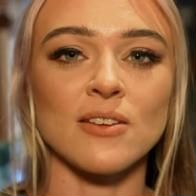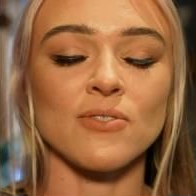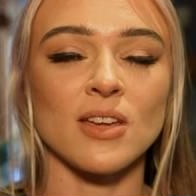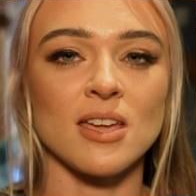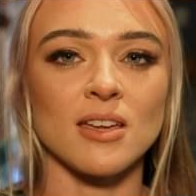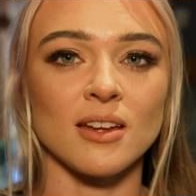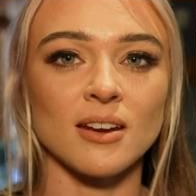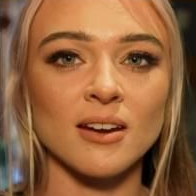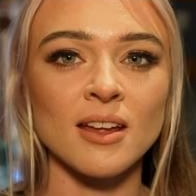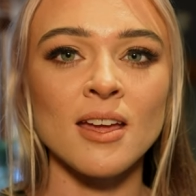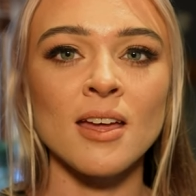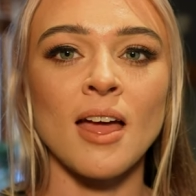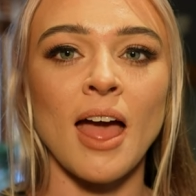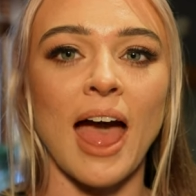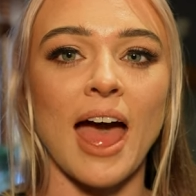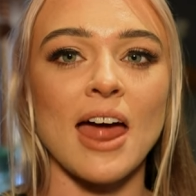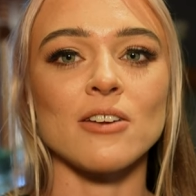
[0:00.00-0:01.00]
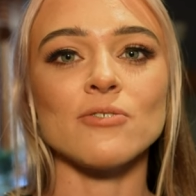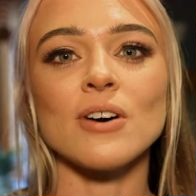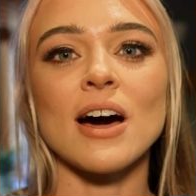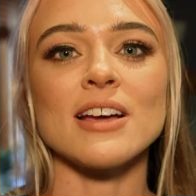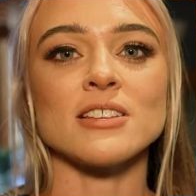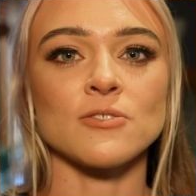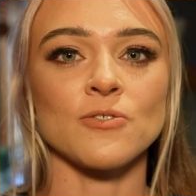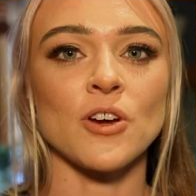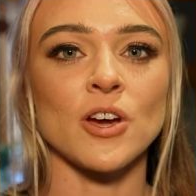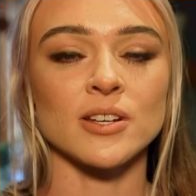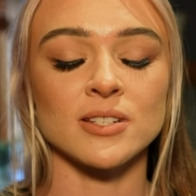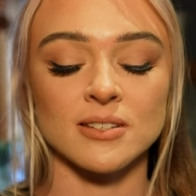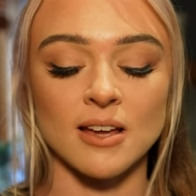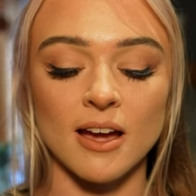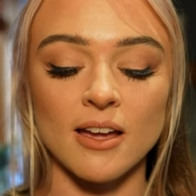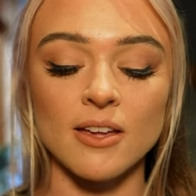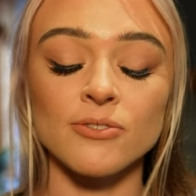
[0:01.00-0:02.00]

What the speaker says: vegan, and vice versa.